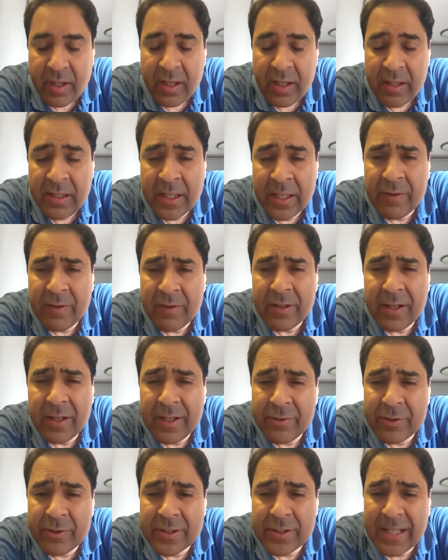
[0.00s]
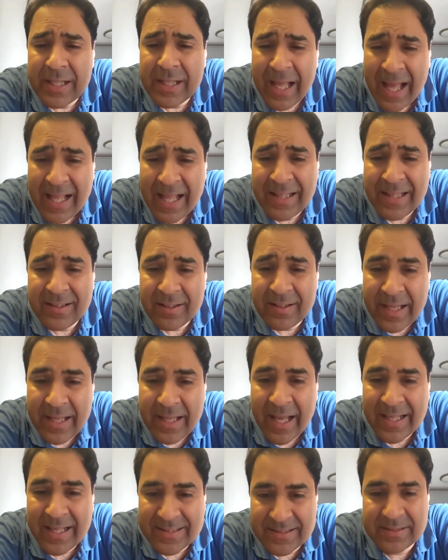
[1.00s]
Liquid nitrogen and the
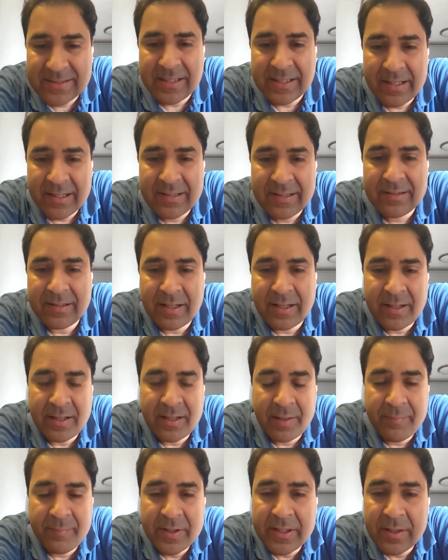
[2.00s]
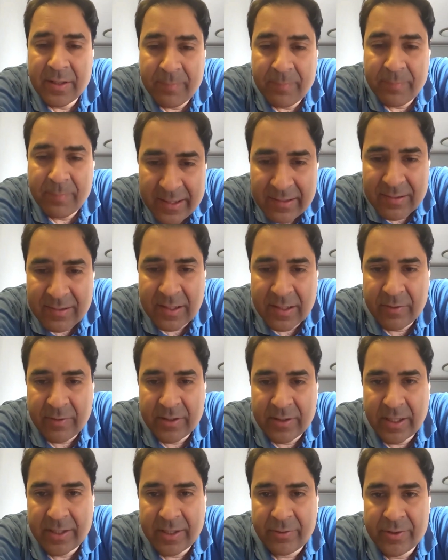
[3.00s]
gas that is emitted by this liquid
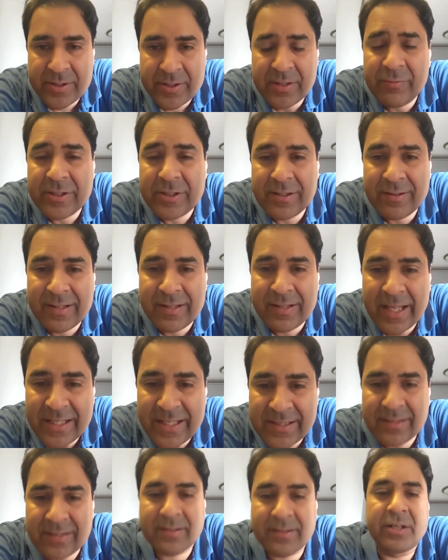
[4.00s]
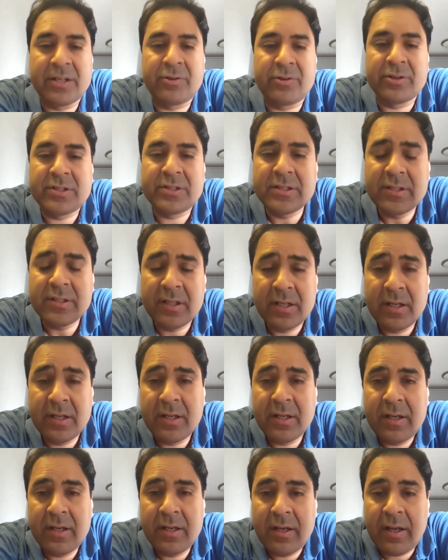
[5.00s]
nitrogen, which is gaseous nitrogen,
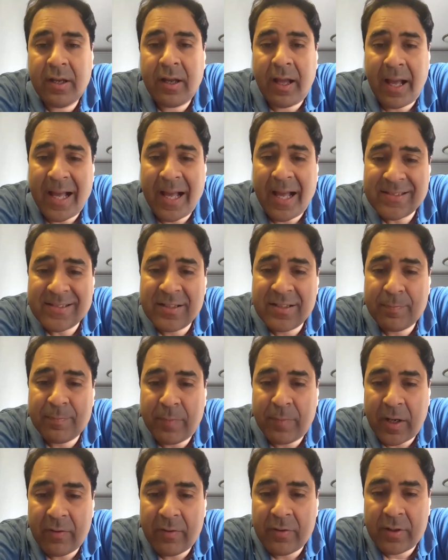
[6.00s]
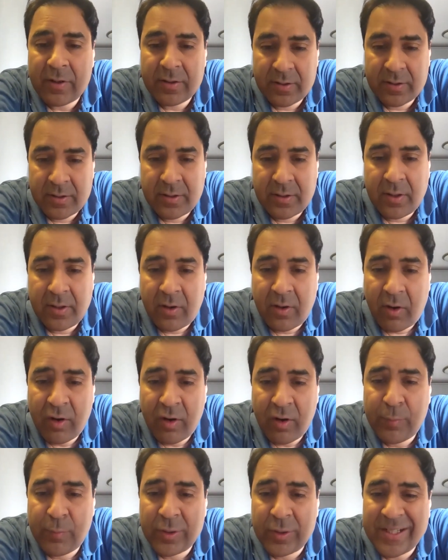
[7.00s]
has this power
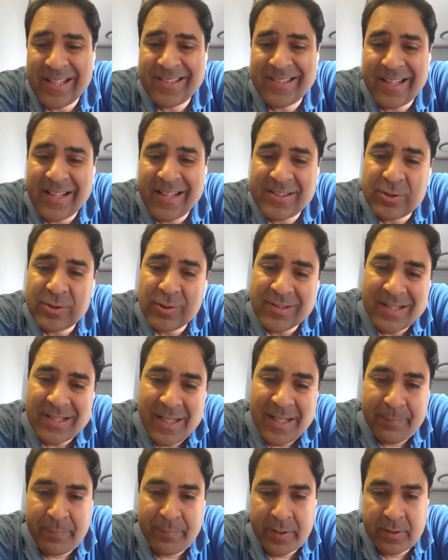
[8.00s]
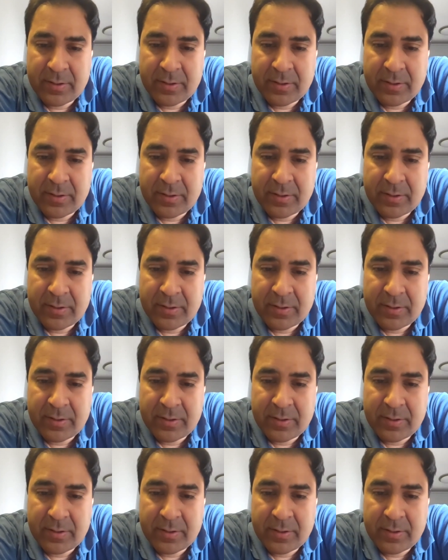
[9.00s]
of putting cells to sleep.